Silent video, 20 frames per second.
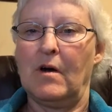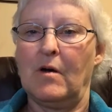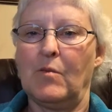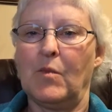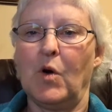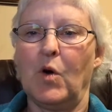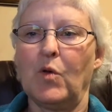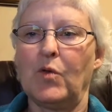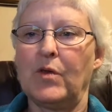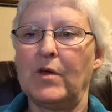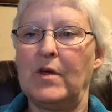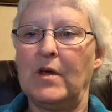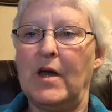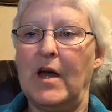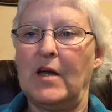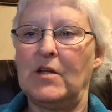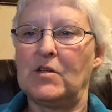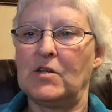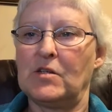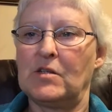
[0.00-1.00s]
a
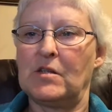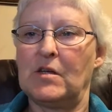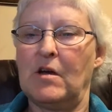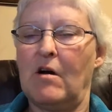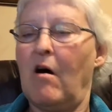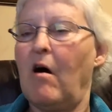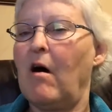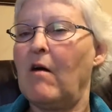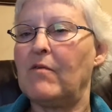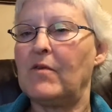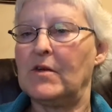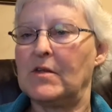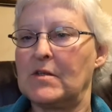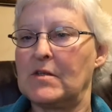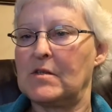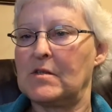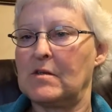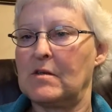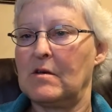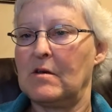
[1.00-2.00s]
multi-agency
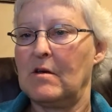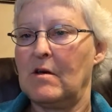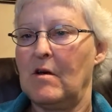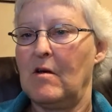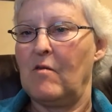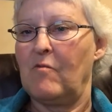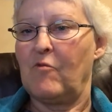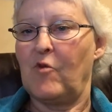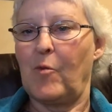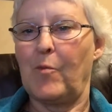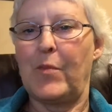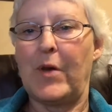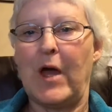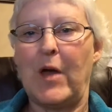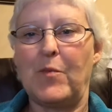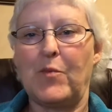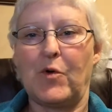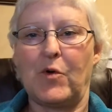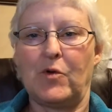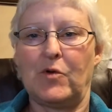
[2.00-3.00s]
office from
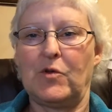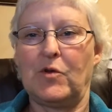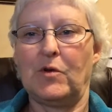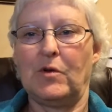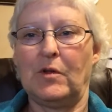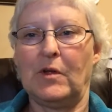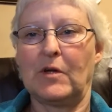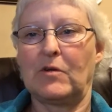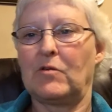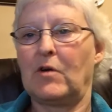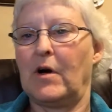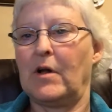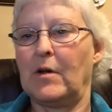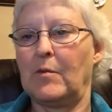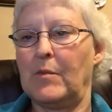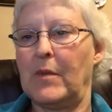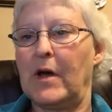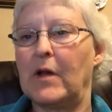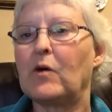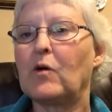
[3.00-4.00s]
paper to
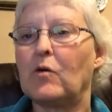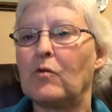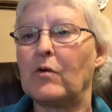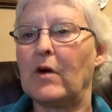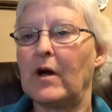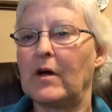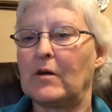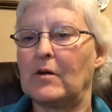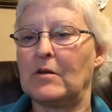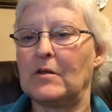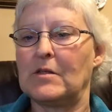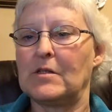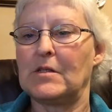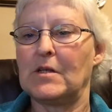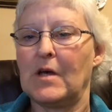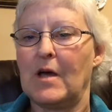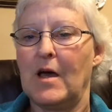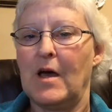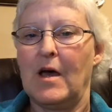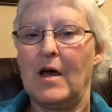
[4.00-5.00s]
electronic medical records.